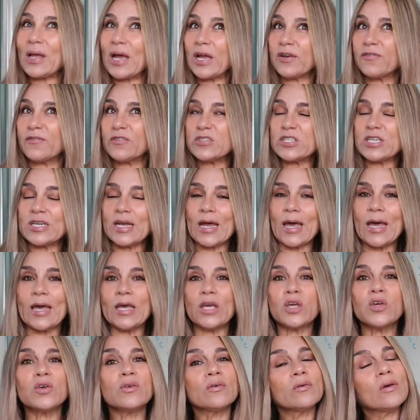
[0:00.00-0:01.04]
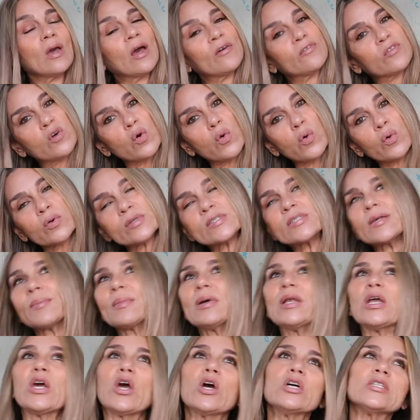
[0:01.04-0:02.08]
planned for today. Of course, I'm
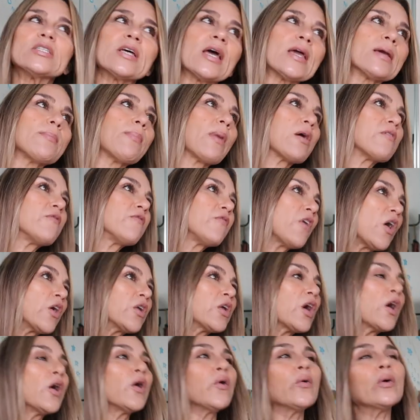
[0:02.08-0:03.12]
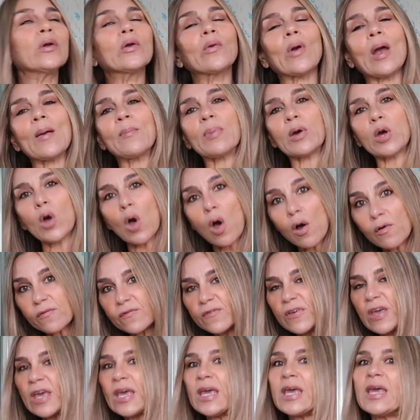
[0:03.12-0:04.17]
gonna go take my photo and grab a
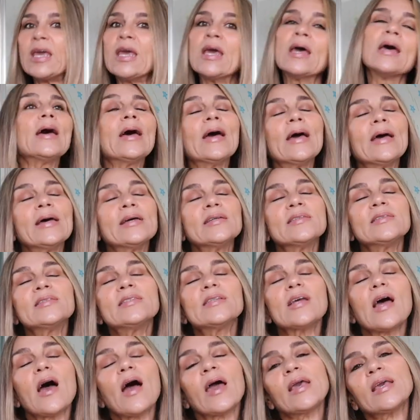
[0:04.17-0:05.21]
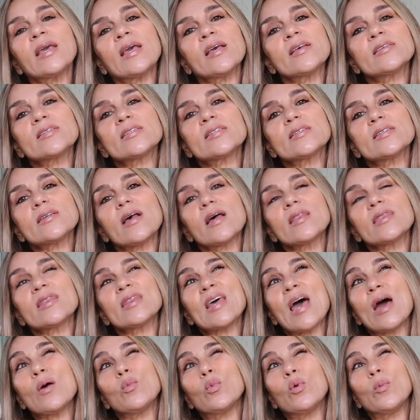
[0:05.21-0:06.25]
coffee, and I guess
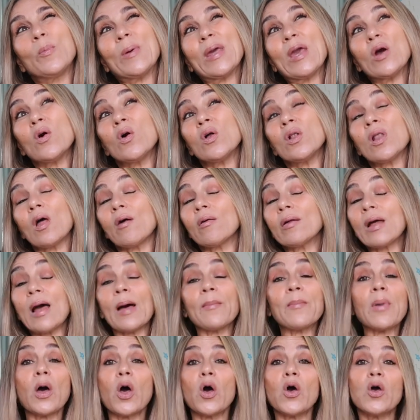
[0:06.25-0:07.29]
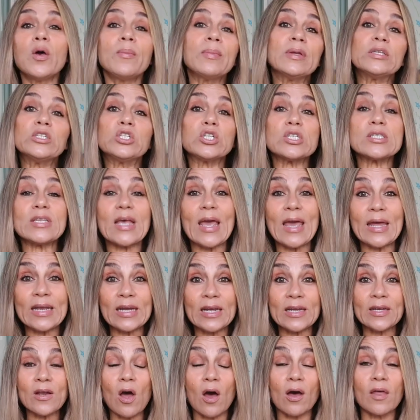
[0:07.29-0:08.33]
that will be all. I'll come home and just
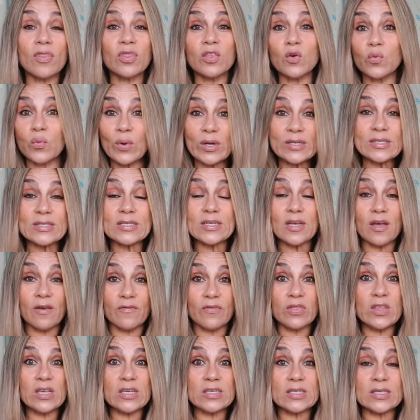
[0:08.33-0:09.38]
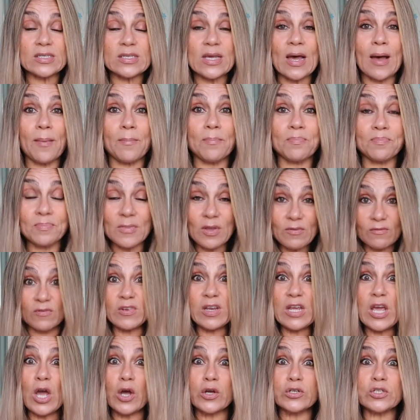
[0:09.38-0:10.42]
edit the rest of this
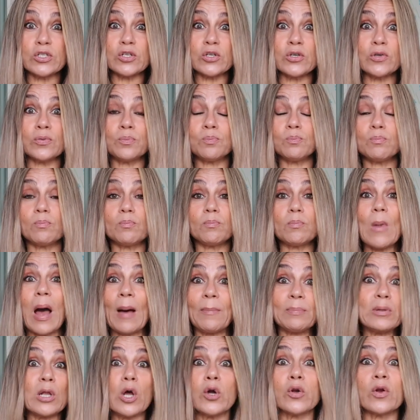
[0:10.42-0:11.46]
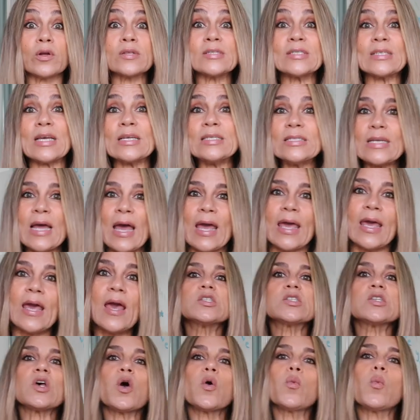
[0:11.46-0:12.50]
video to upload on Sunday.
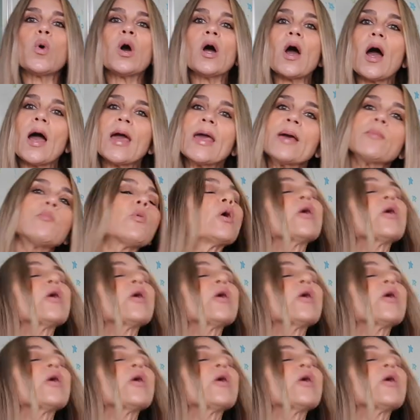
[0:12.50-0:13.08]
So what I am